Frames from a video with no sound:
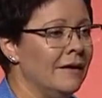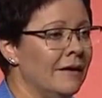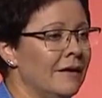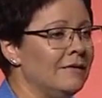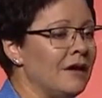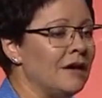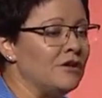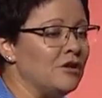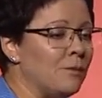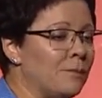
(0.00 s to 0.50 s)

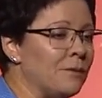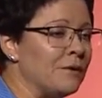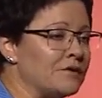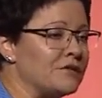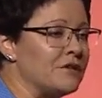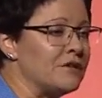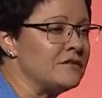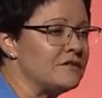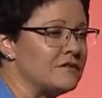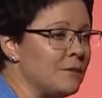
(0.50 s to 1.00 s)
that you
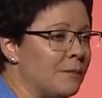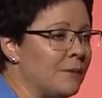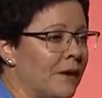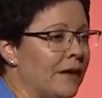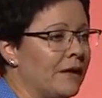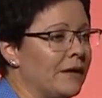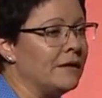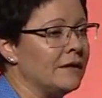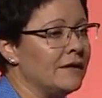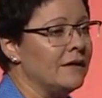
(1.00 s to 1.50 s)

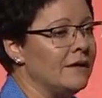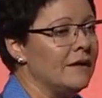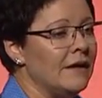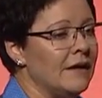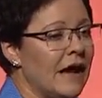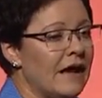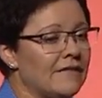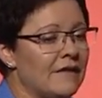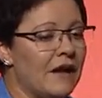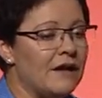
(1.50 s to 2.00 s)
participate,
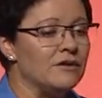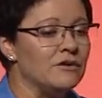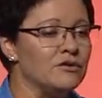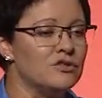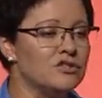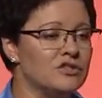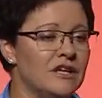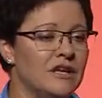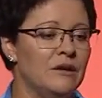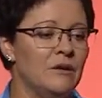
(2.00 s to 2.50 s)
and that you
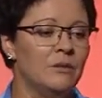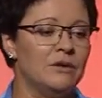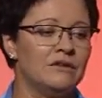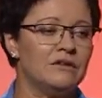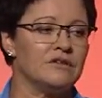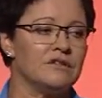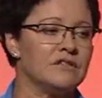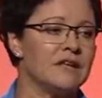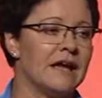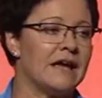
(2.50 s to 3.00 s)
see what the
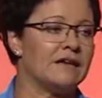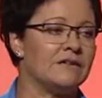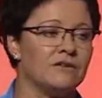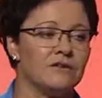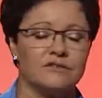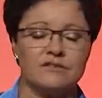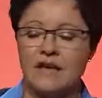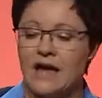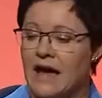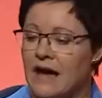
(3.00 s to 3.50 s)

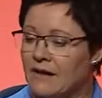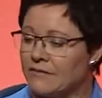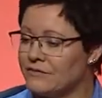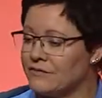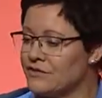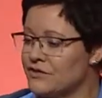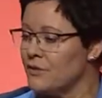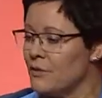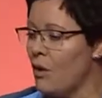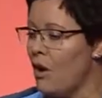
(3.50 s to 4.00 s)
standards have
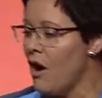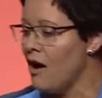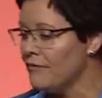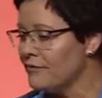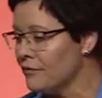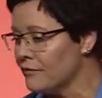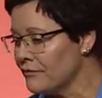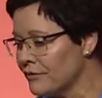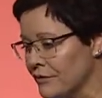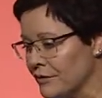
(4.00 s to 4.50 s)
to
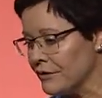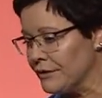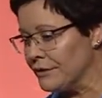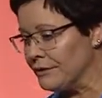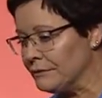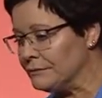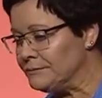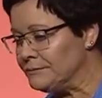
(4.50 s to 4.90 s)
offer for you.